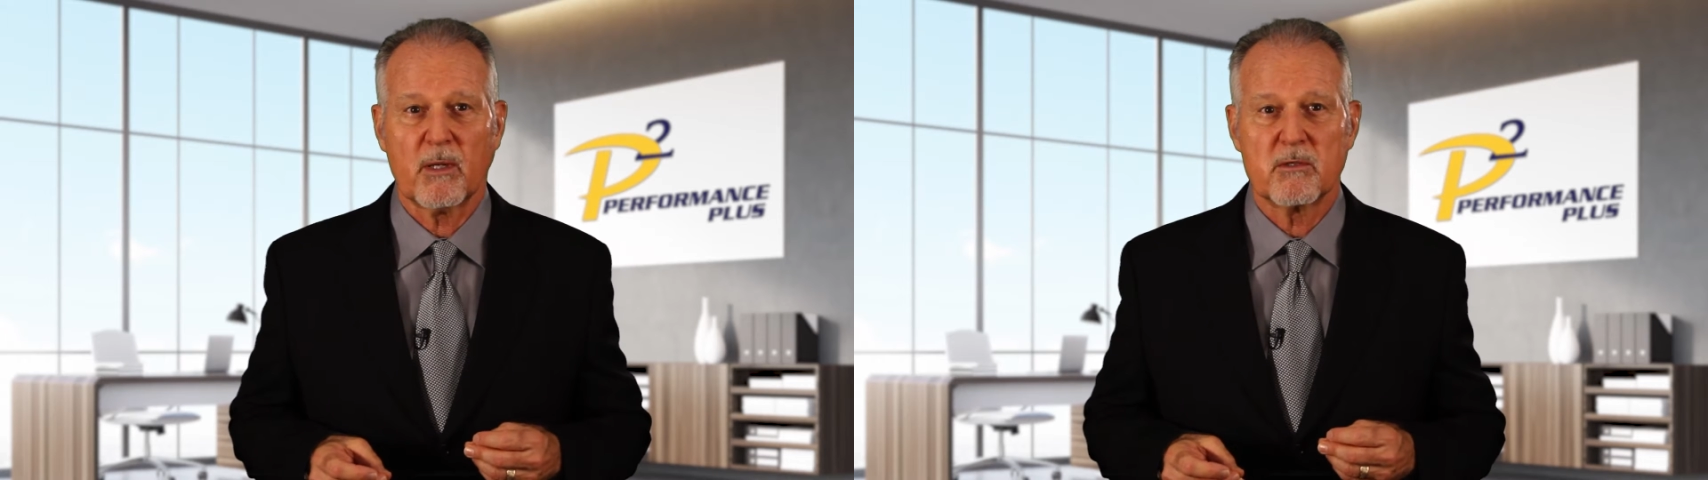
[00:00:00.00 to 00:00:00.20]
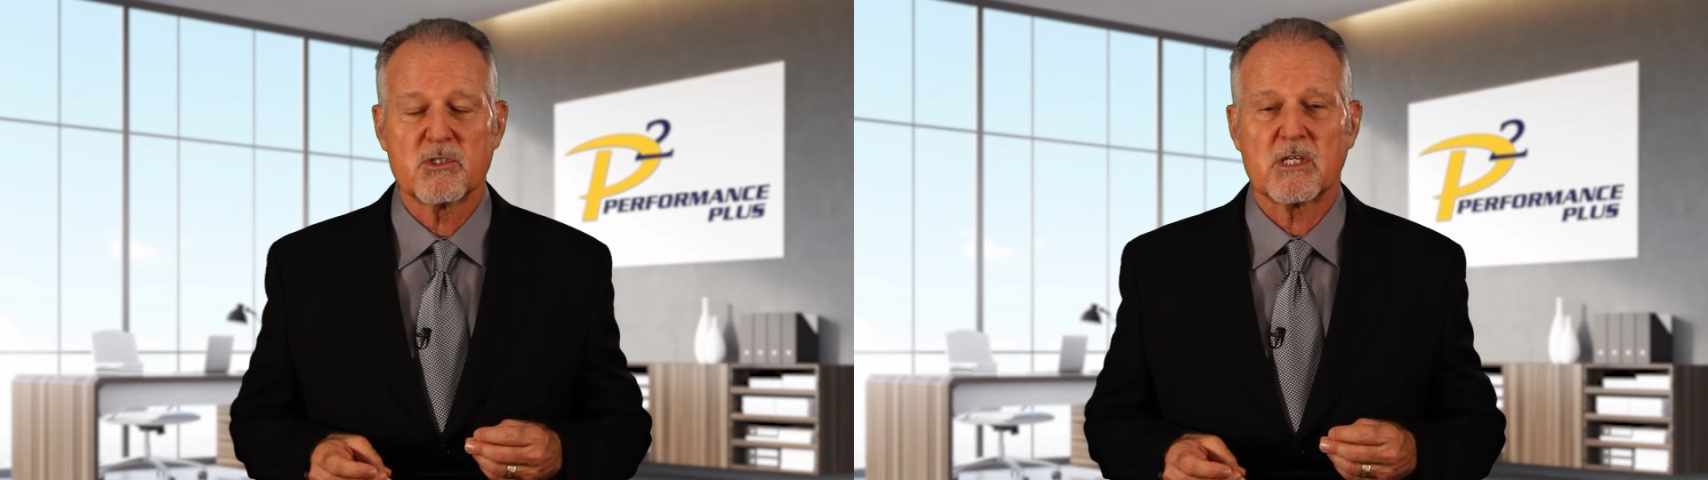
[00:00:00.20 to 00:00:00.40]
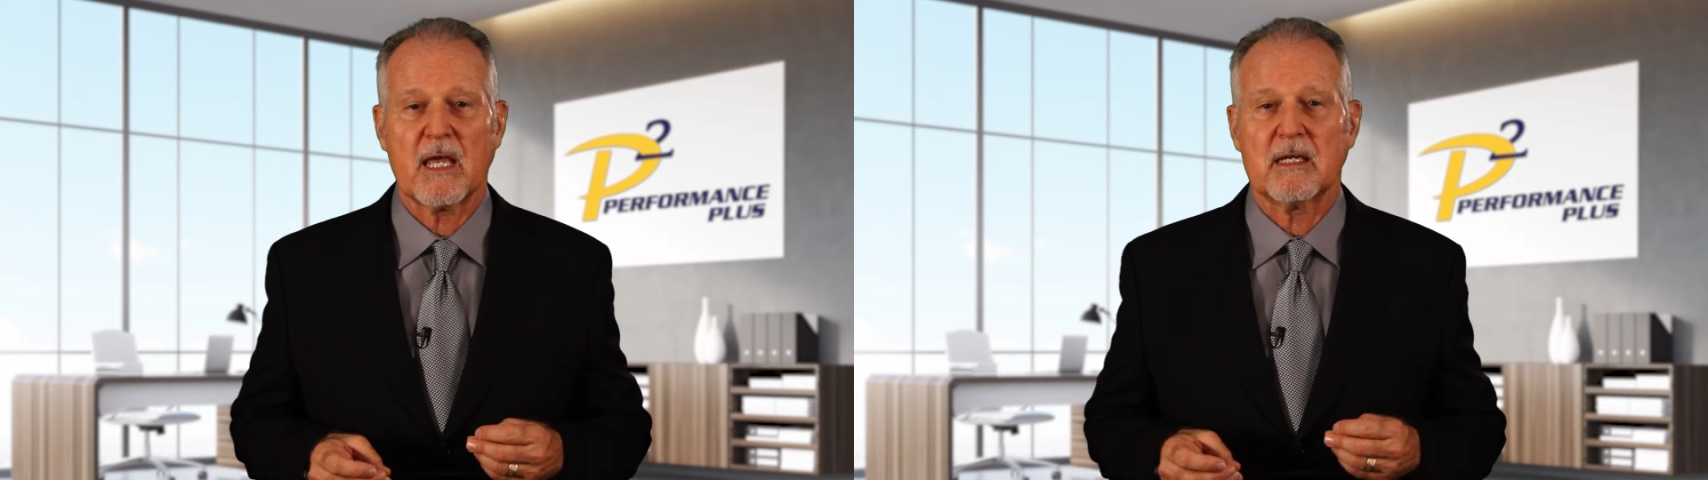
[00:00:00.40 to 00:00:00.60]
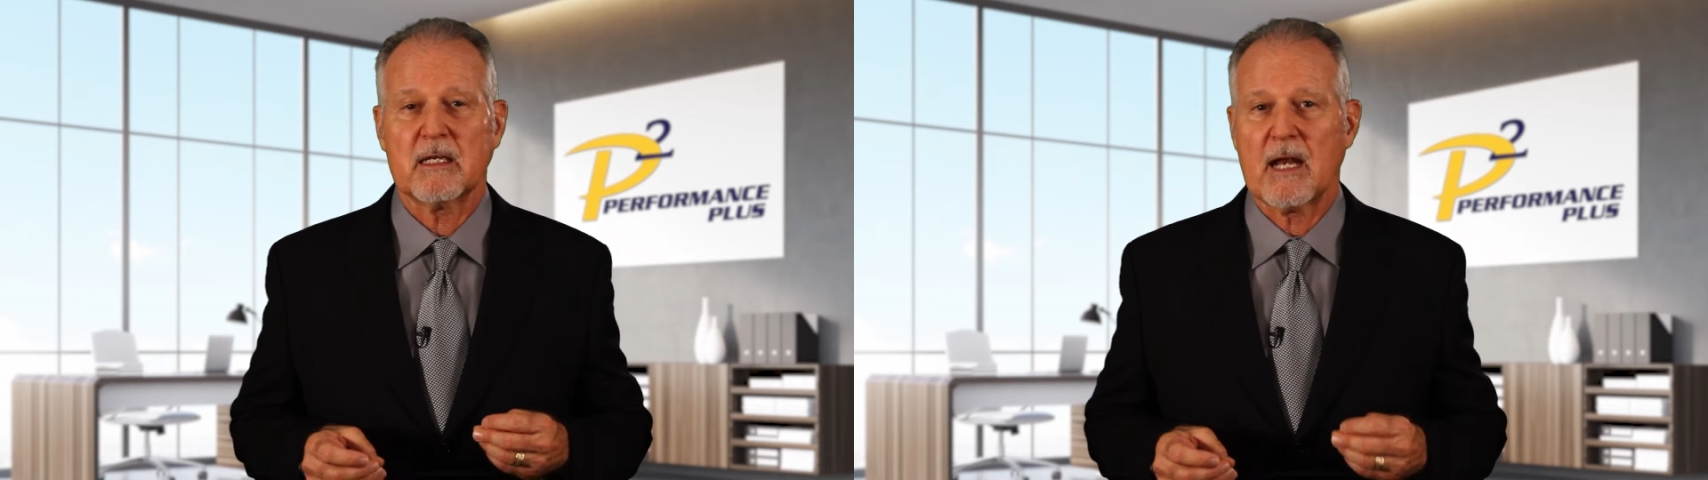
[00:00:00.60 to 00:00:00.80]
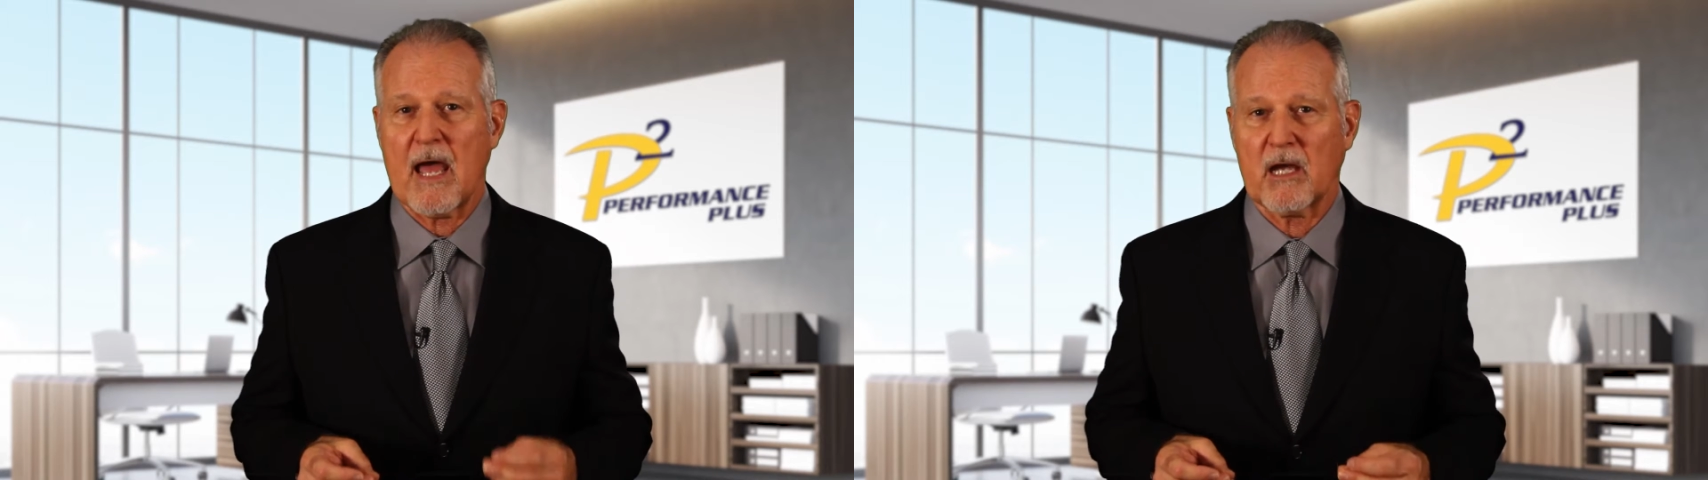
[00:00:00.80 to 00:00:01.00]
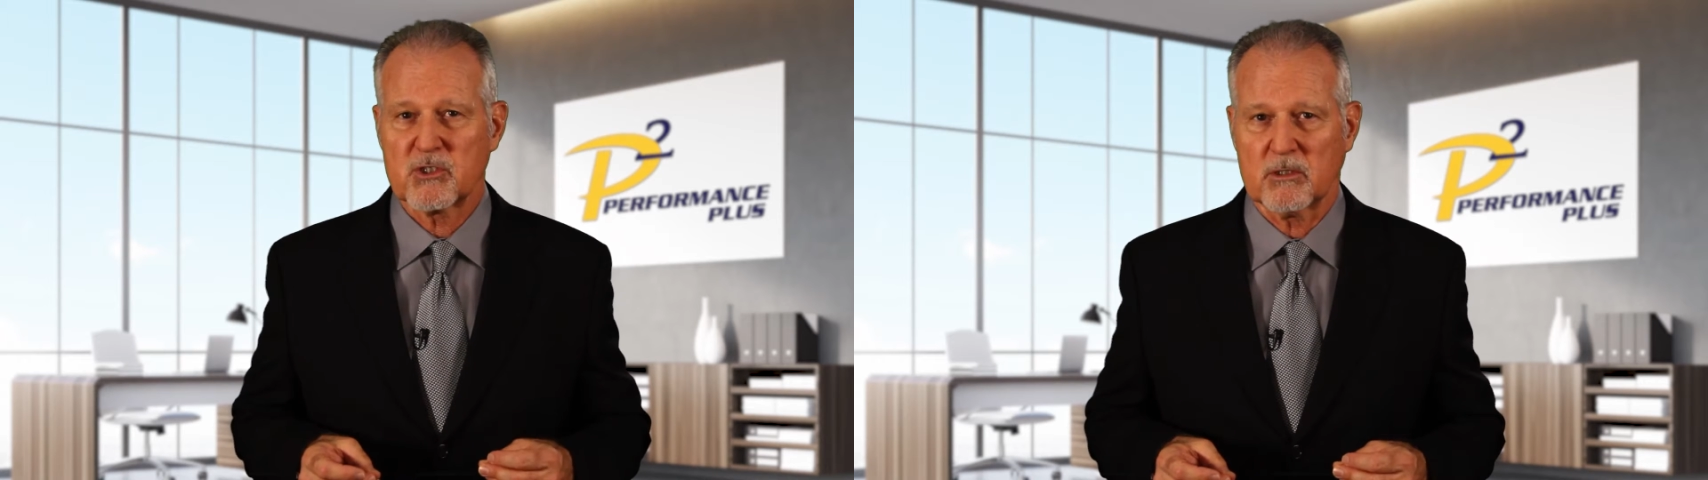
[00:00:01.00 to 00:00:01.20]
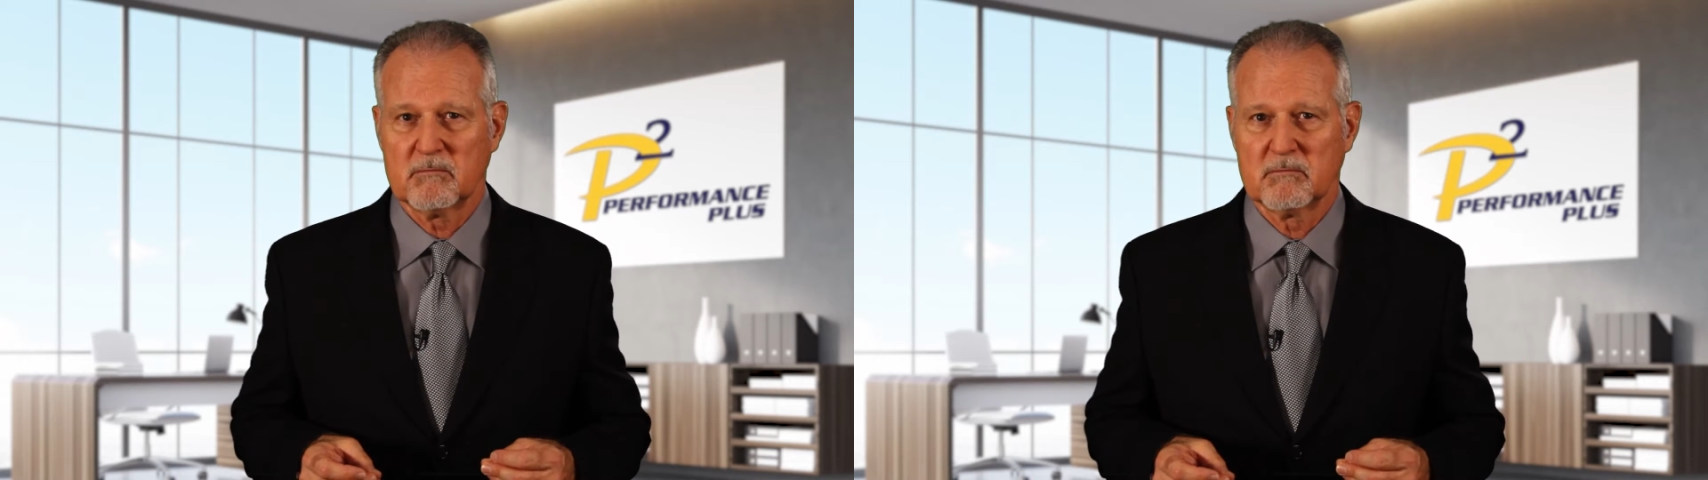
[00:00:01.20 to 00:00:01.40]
understanding and action.